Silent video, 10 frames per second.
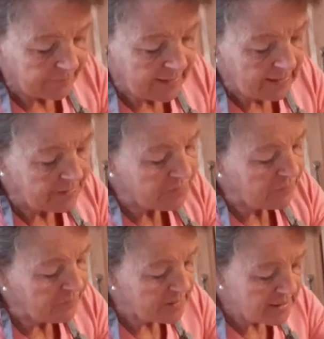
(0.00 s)
And
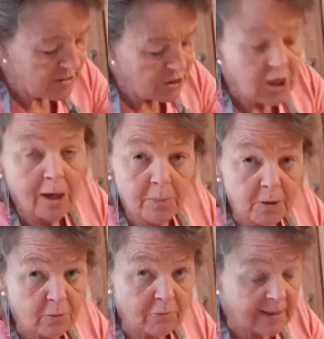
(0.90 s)
for this job
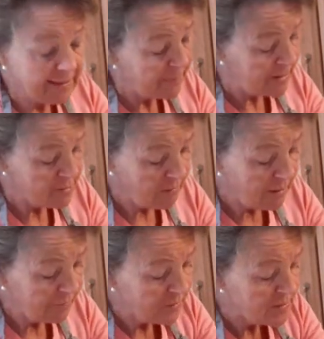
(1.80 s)
you're really better
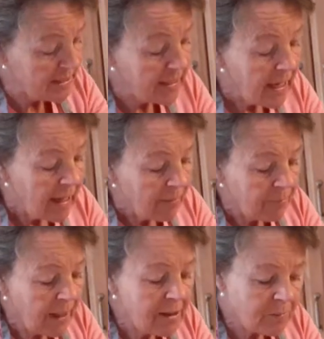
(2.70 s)
off using
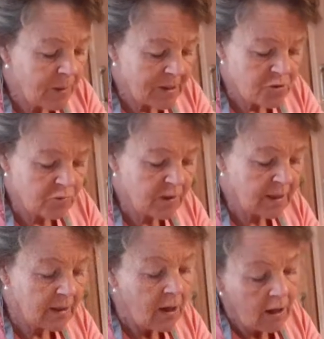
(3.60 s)
black
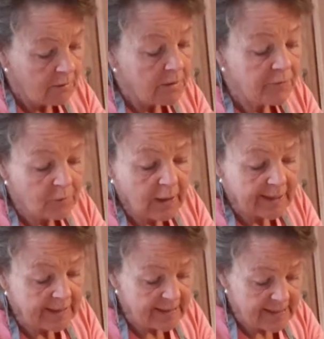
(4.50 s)
margarine, or if you
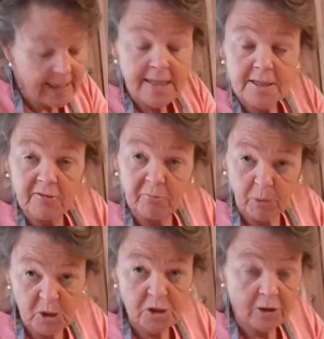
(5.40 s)
like the taste of
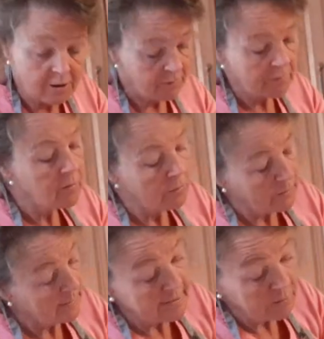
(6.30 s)
butter,
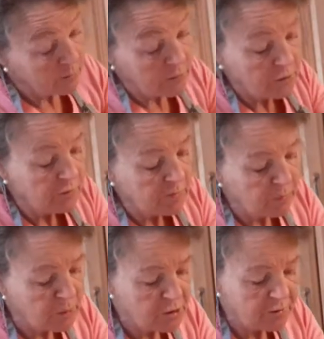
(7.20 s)
well then you could use
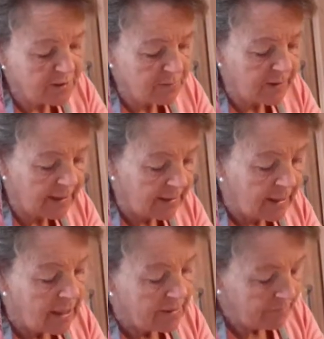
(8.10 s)
butter as well.
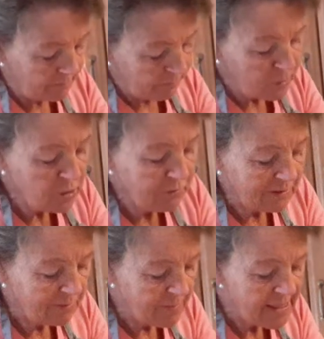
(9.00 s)
Butter
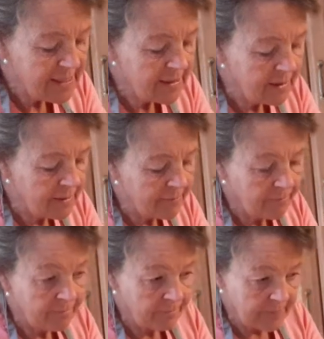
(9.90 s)
will make
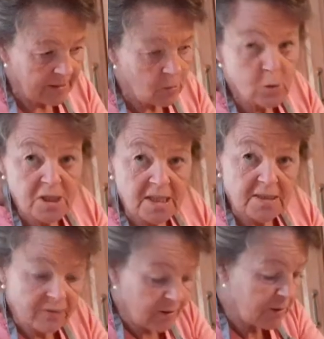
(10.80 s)
the
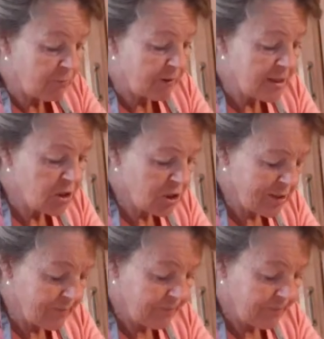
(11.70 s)
Oaties very rich,